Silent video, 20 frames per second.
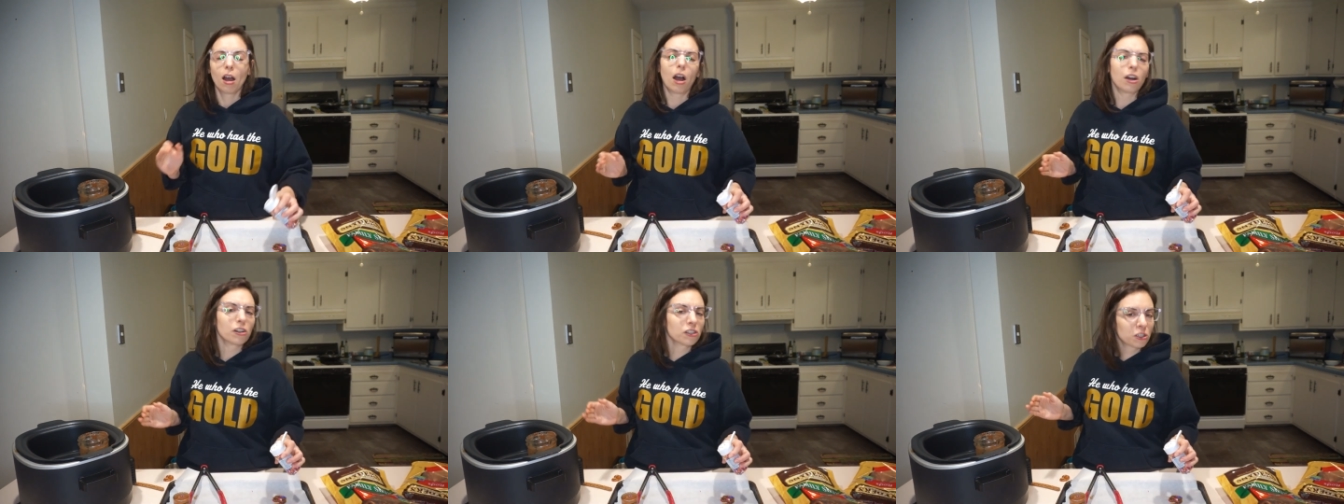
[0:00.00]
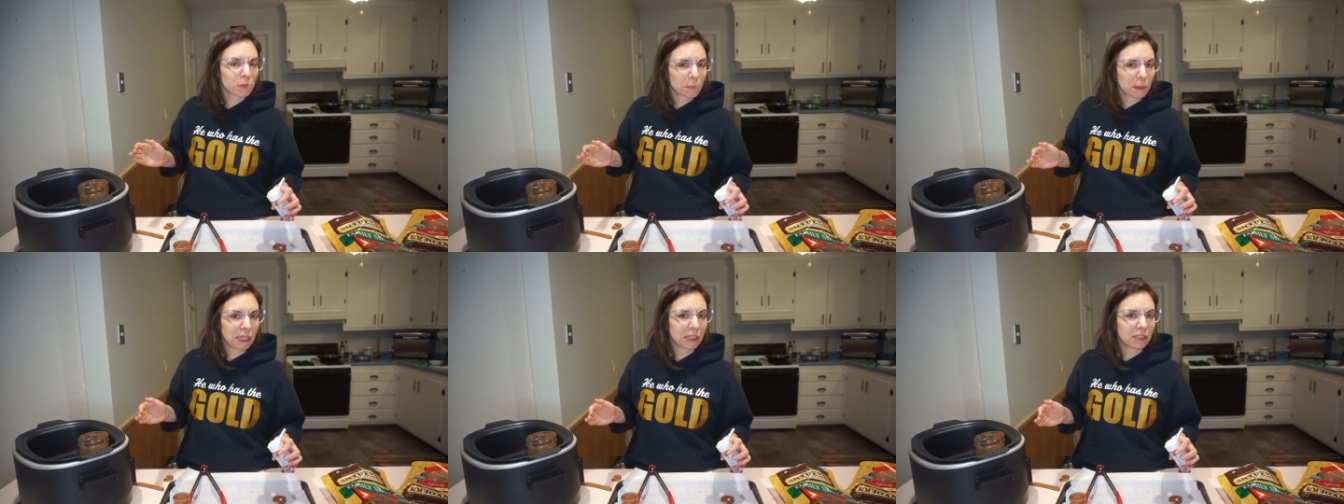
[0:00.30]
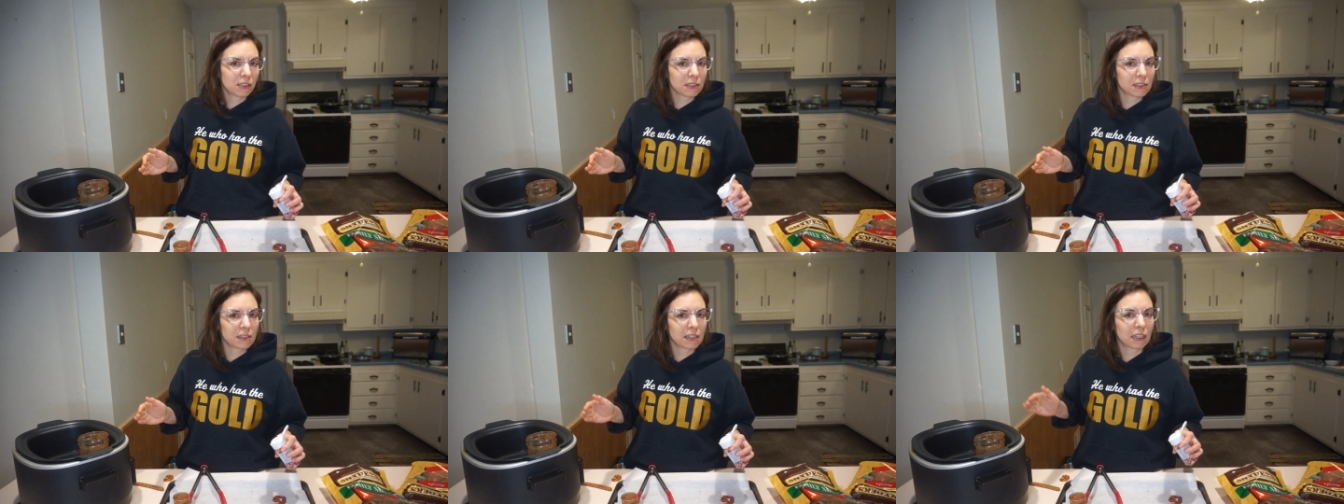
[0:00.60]
Are
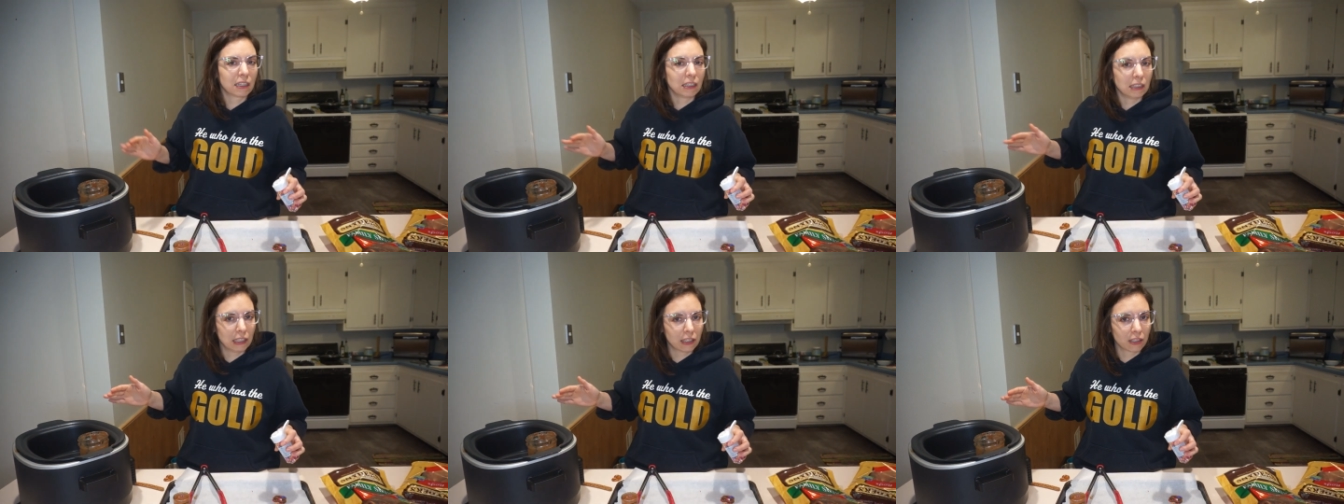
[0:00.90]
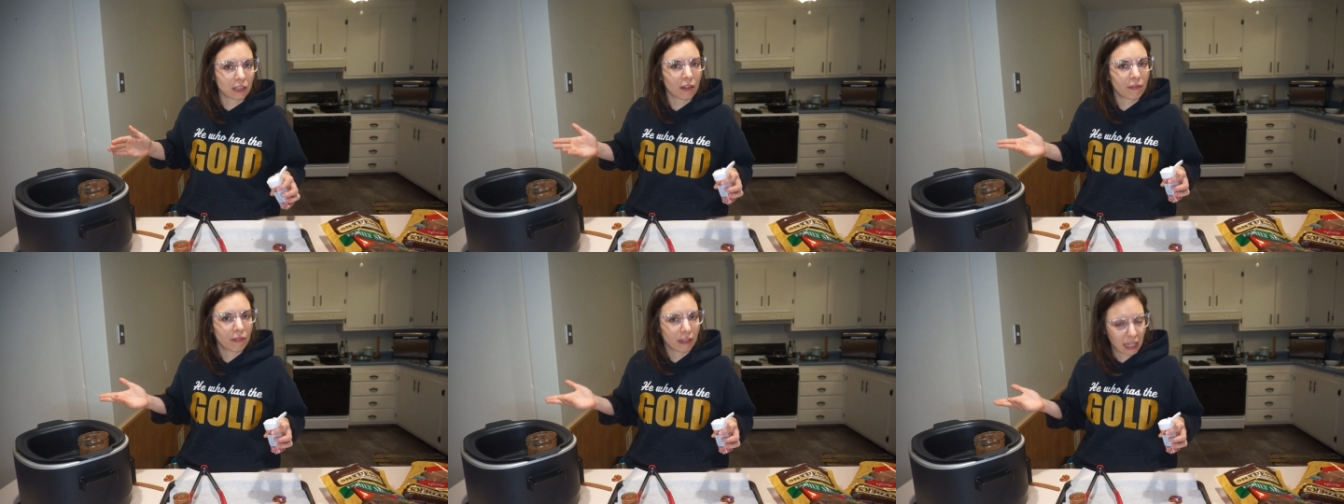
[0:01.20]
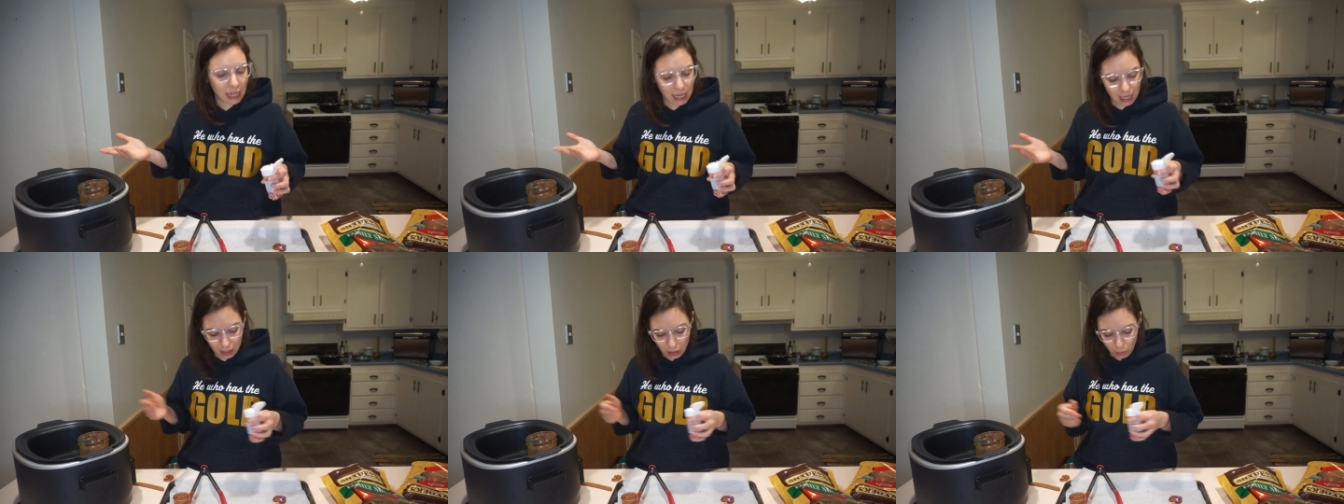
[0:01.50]
sprinkles the glitter of the
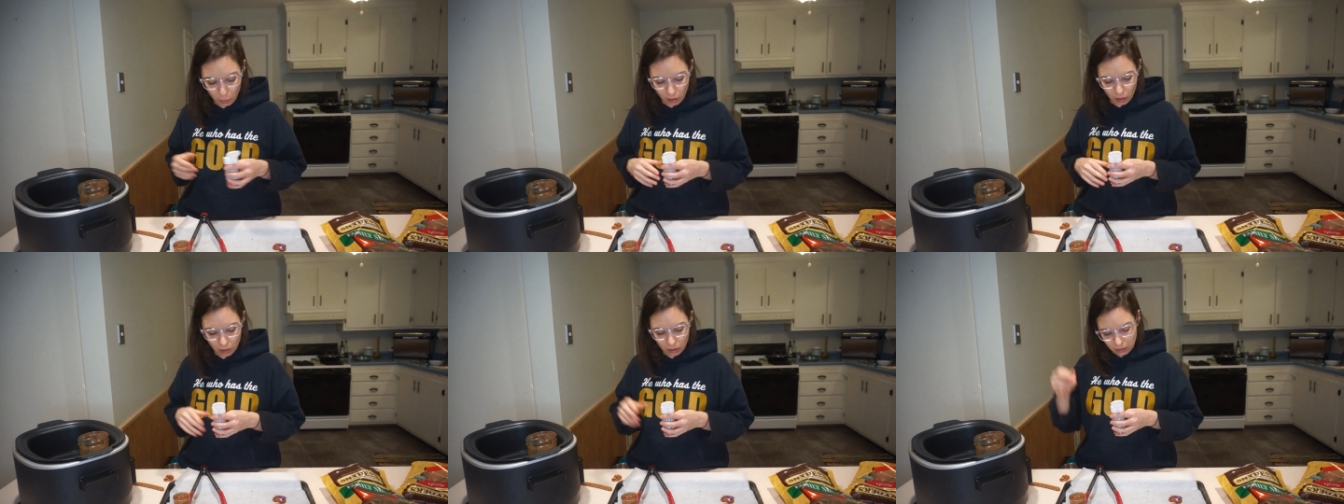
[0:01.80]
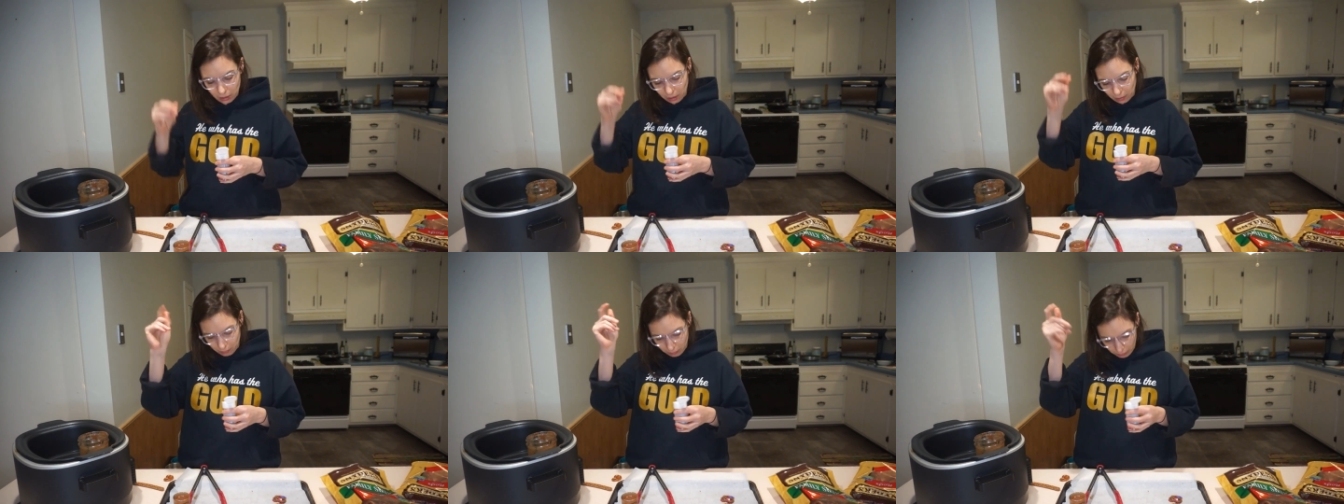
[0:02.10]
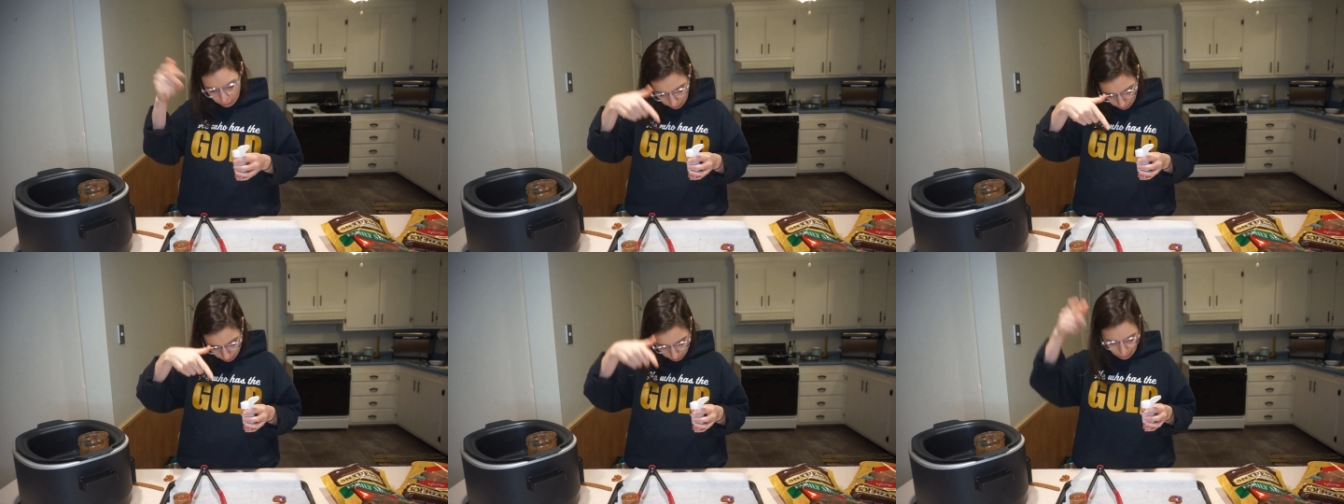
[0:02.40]
candy world?
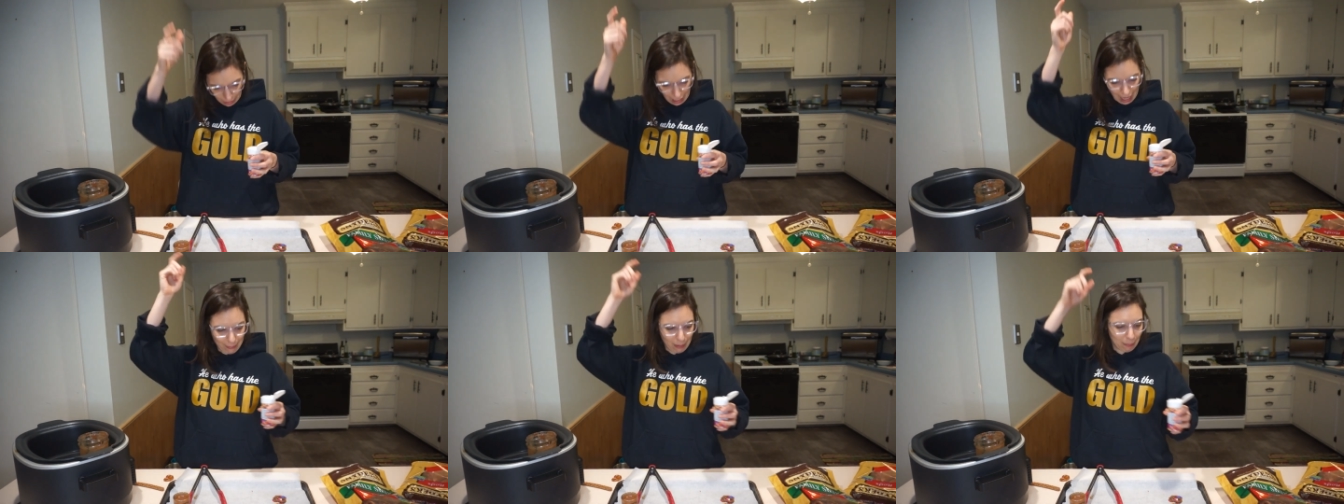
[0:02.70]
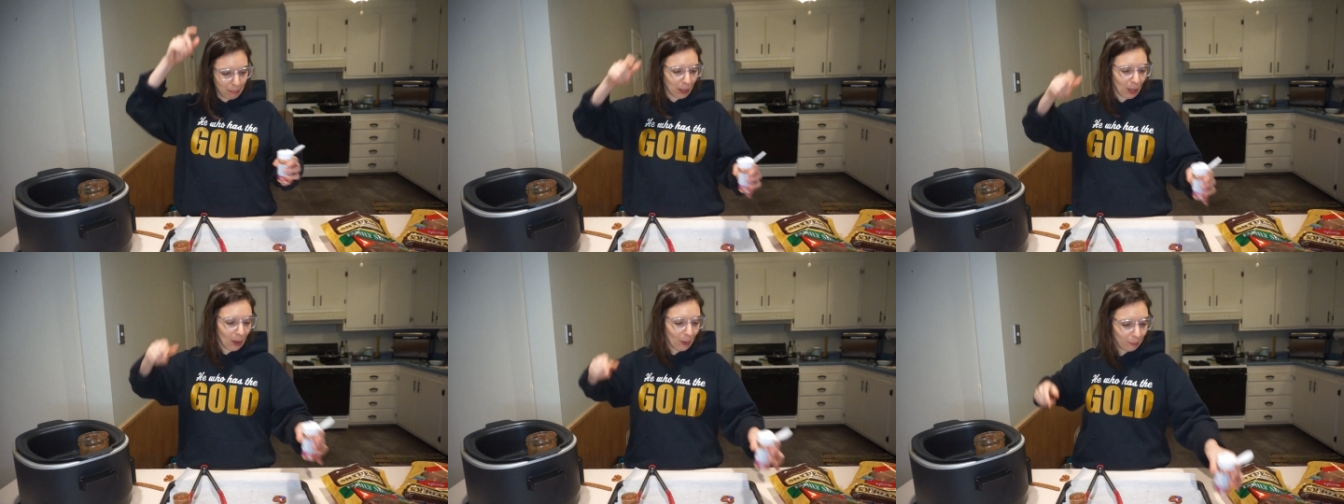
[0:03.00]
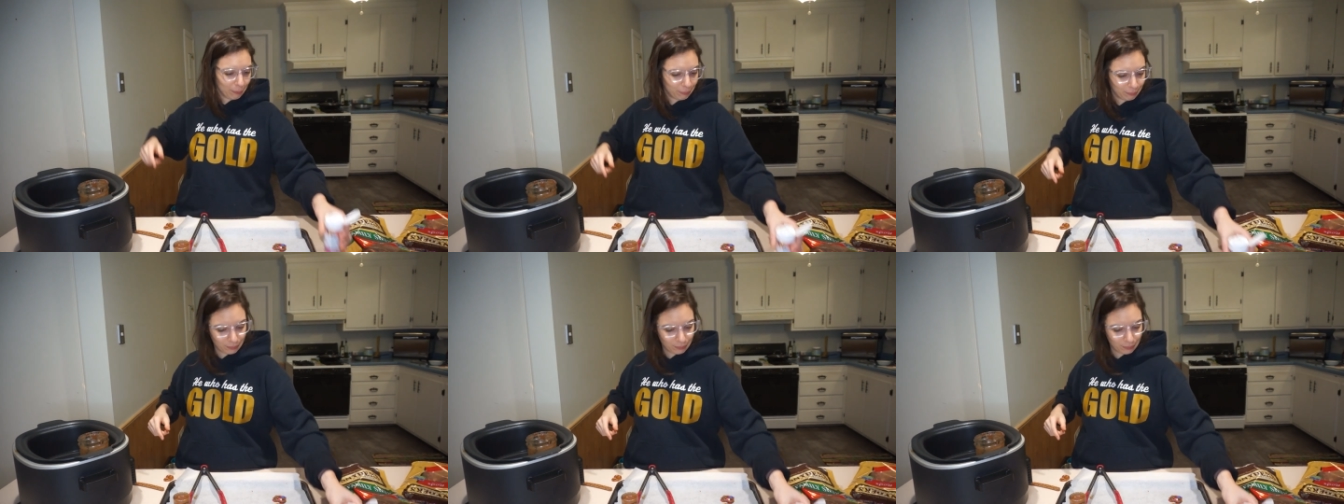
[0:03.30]
Comment below.